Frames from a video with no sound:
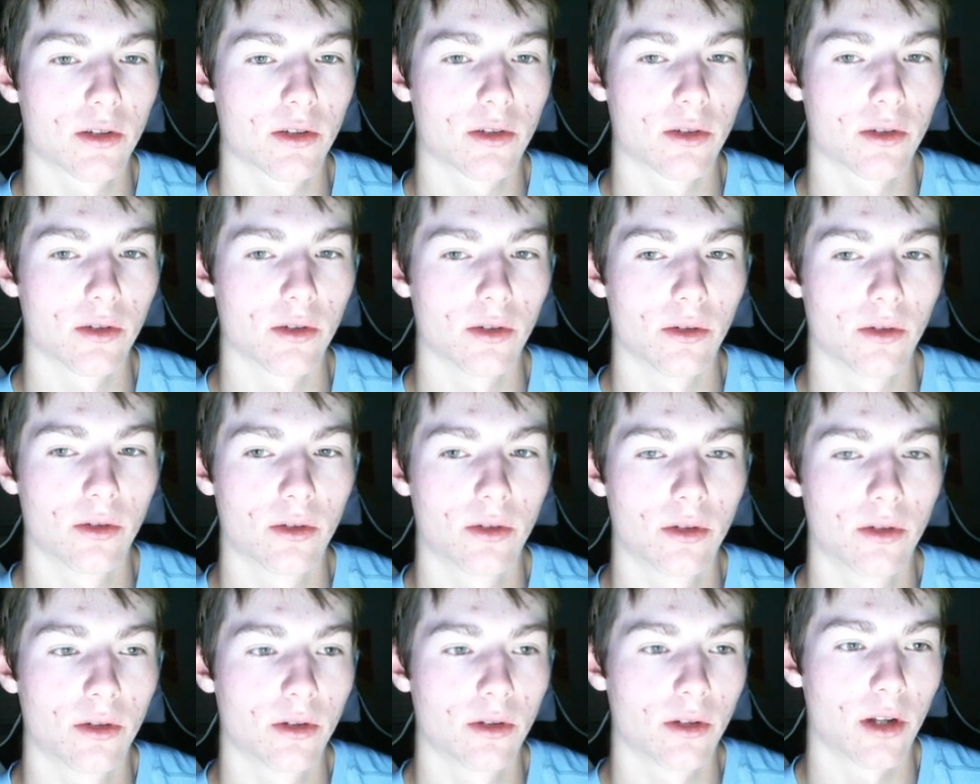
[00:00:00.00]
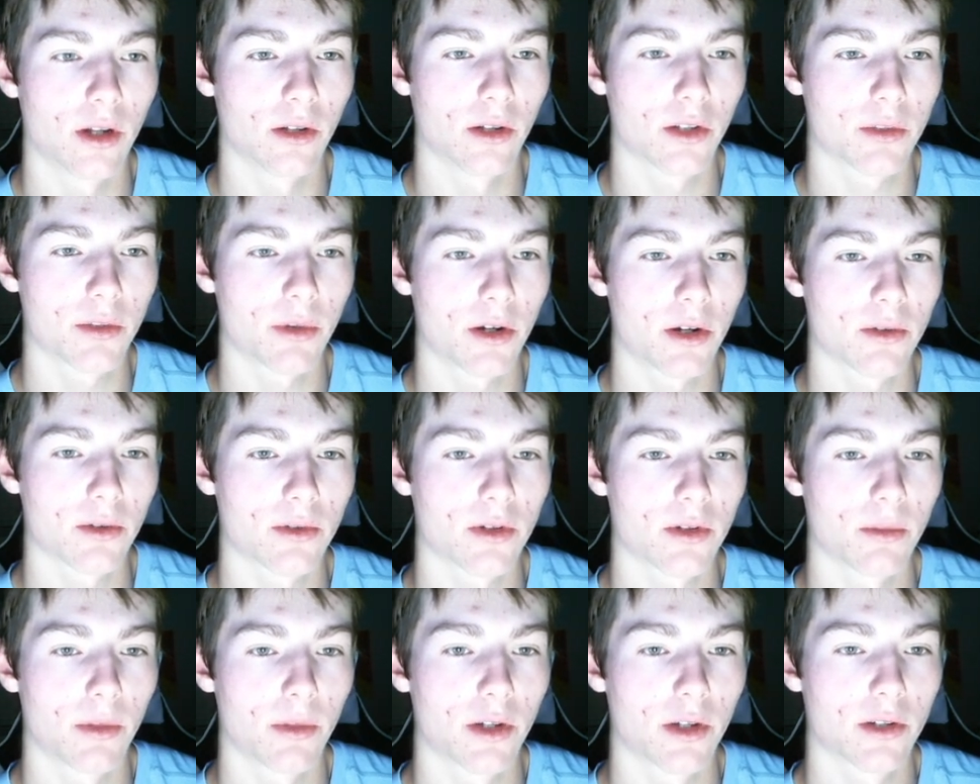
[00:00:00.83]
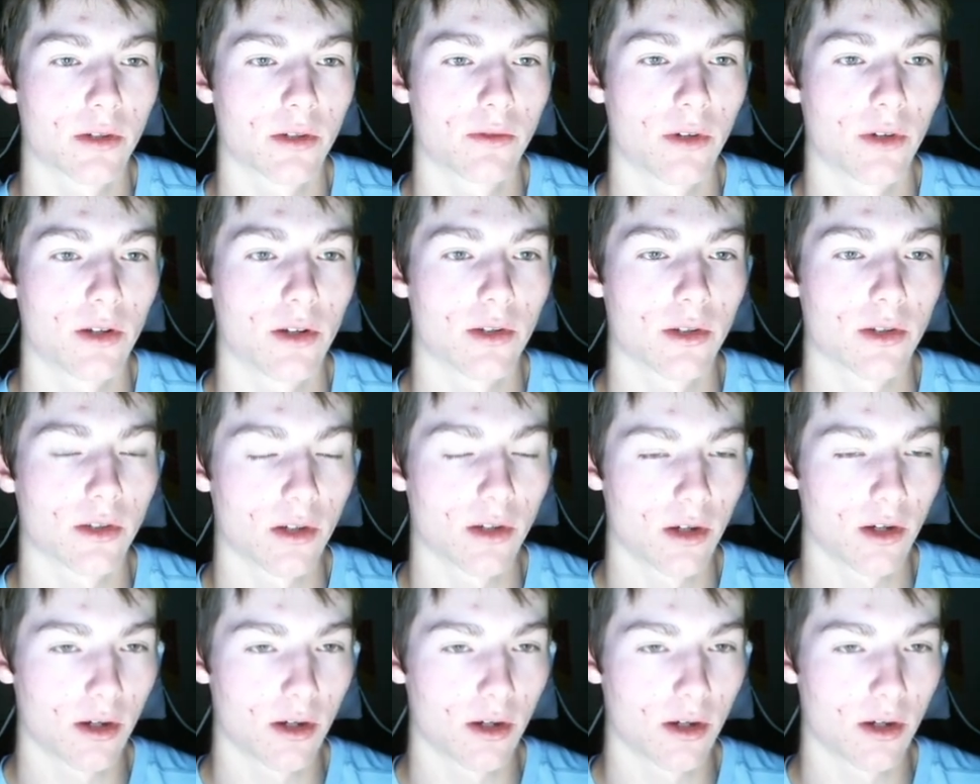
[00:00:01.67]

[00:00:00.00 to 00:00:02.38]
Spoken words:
So now let's practice some basic phrases.